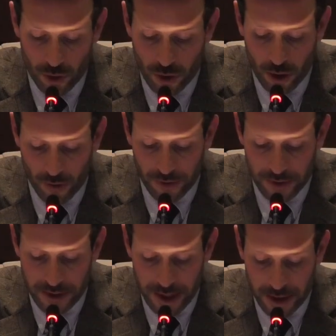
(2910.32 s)
the law of the
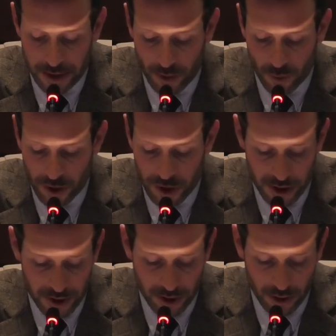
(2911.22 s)
state in which
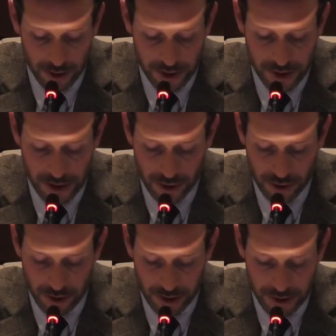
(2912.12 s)
he's got his
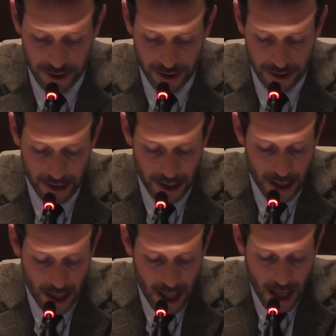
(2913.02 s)
nationality
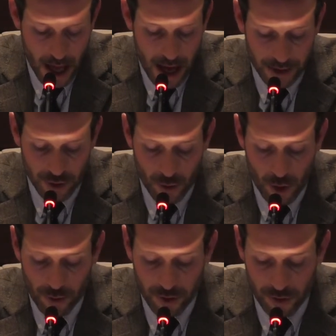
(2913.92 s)
at the
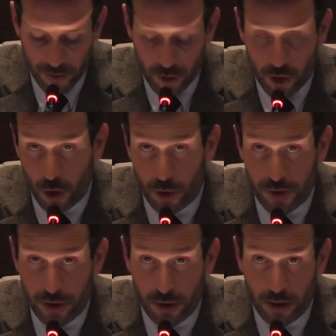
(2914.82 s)
moment of the
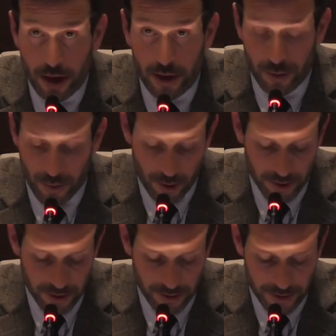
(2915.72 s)
choice or at the
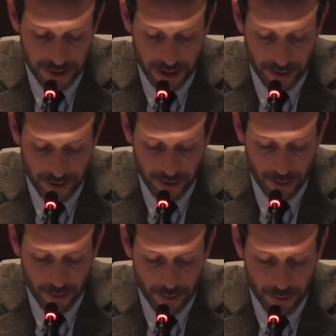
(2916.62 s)
moment of the death.
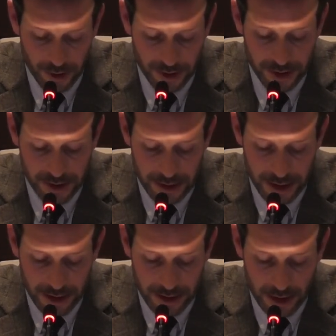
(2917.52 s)
But it
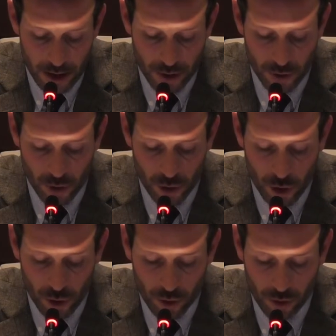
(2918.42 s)
states the
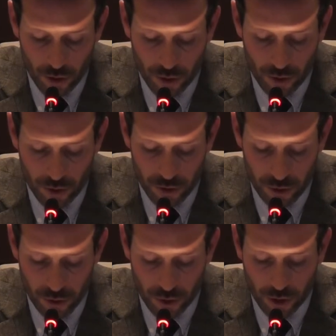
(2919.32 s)
law
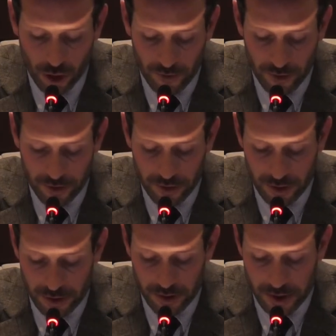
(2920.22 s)
to govern
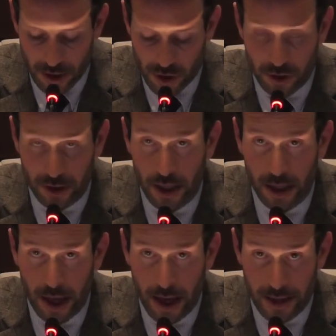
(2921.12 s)
the succession
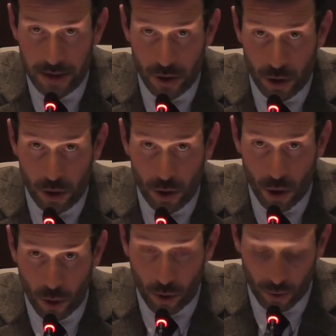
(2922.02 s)
as a
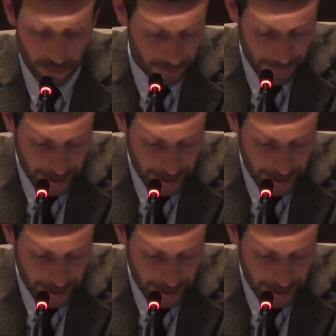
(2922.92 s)
whole.